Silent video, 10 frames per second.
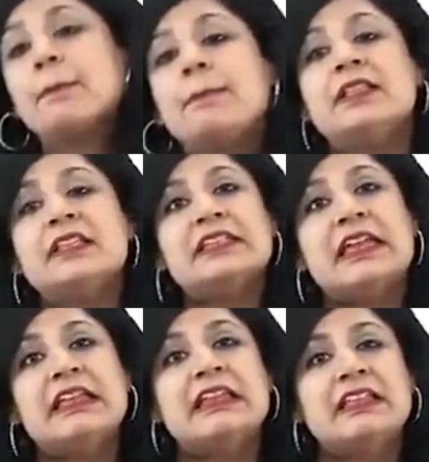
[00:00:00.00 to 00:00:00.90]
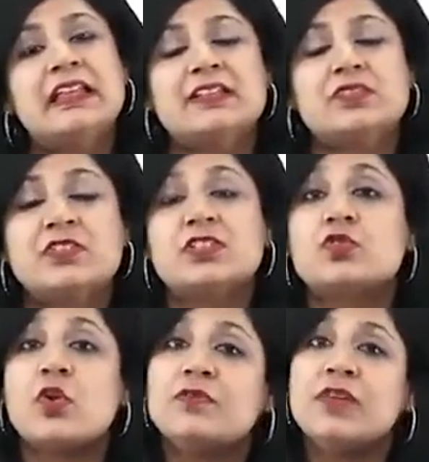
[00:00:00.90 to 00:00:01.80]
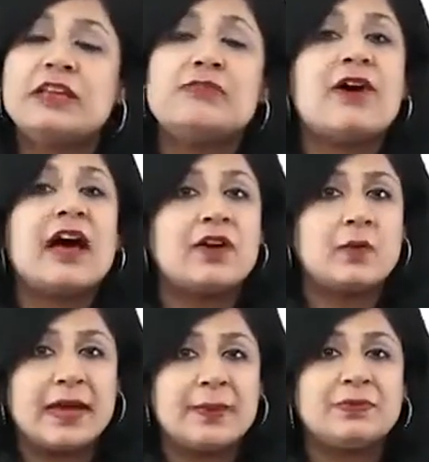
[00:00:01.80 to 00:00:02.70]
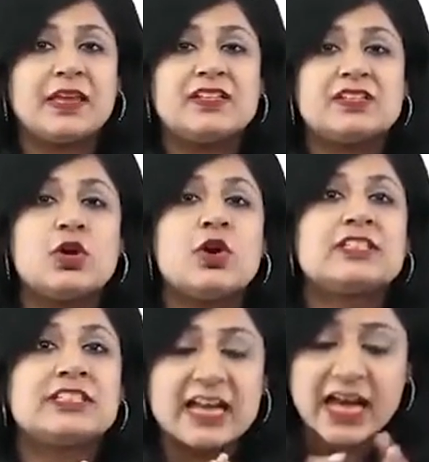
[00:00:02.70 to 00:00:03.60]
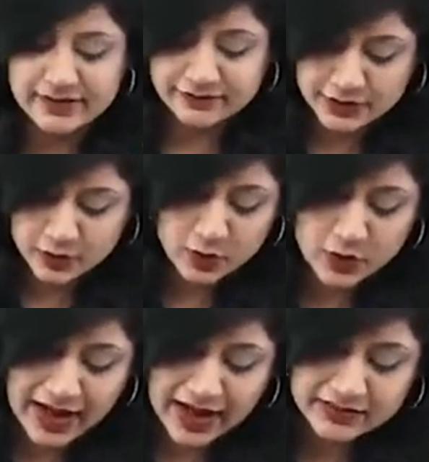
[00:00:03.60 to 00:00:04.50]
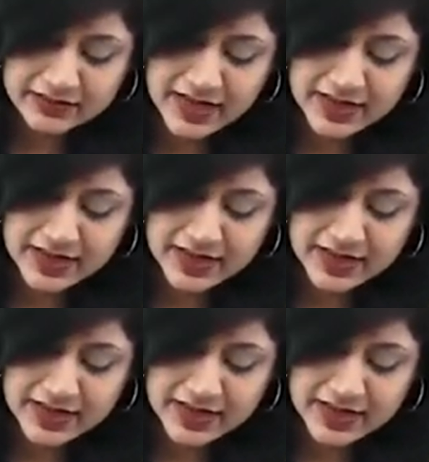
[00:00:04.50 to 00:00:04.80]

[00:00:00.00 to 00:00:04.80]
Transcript: But the second in the list, which is not very far away, is your CRVO, and